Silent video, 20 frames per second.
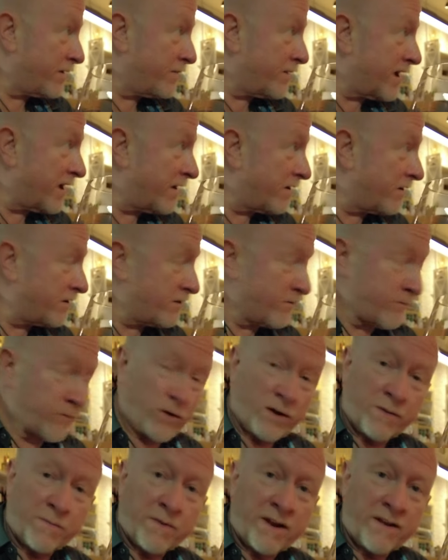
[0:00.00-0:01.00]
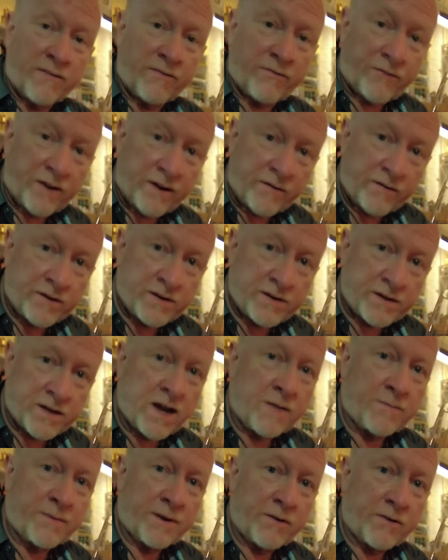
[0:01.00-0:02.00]
I'm at one of my favorite
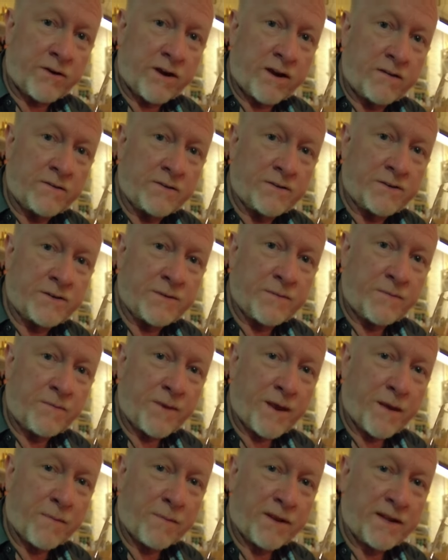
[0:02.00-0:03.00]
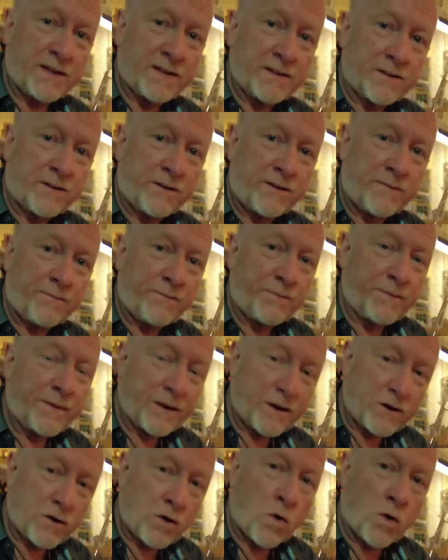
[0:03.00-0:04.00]
stomping grounds, a place called
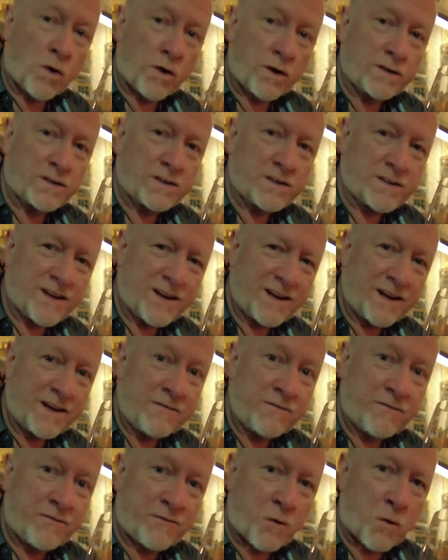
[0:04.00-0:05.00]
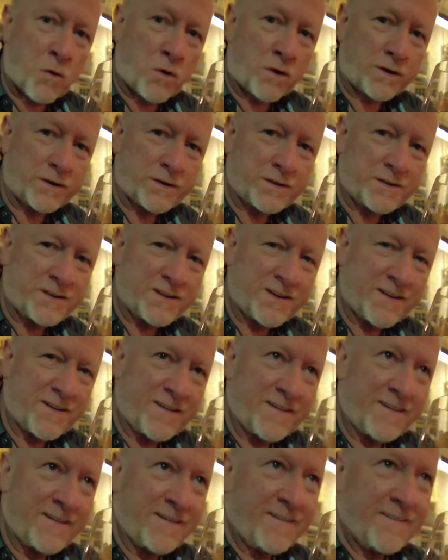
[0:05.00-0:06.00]
Corks and Forks.
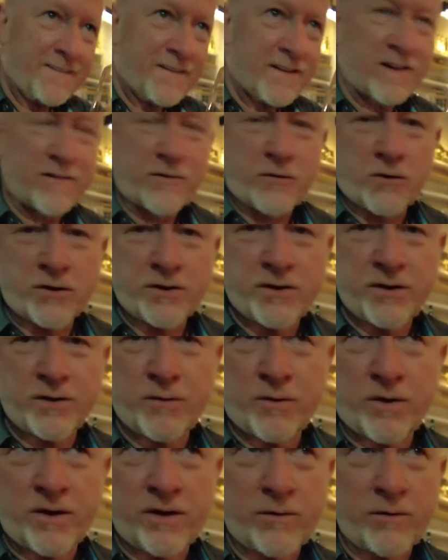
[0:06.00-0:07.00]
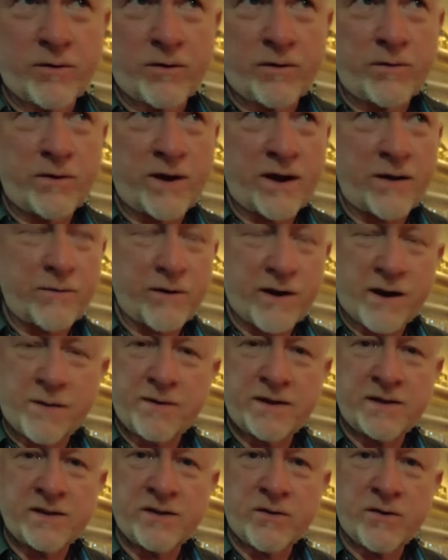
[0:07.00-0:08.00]
And of course, you'd wonder, well, why would I
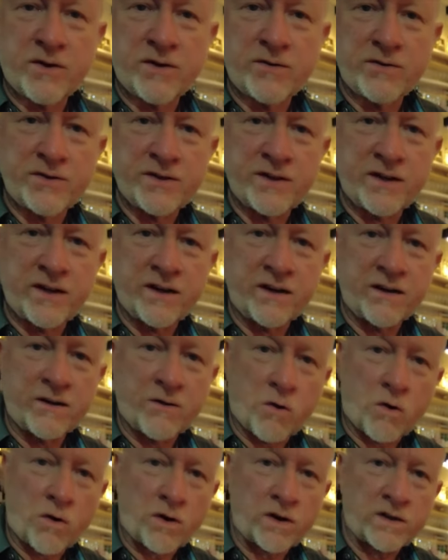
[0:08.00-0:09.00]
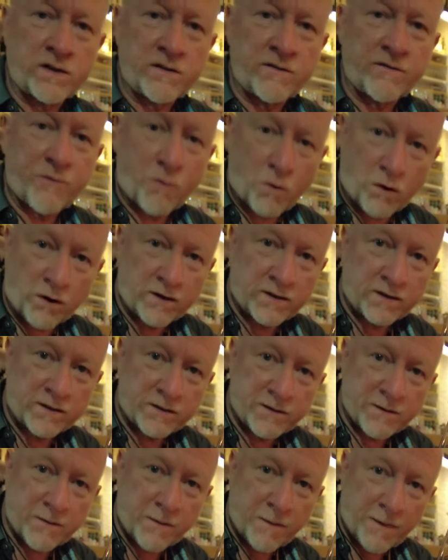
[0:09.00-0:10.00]
be so interested in corks and
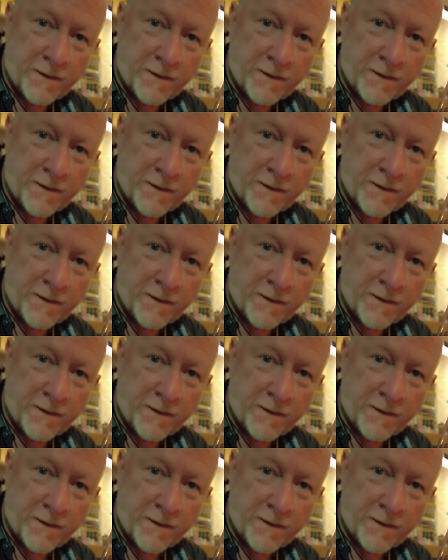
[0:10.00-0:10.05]
forks?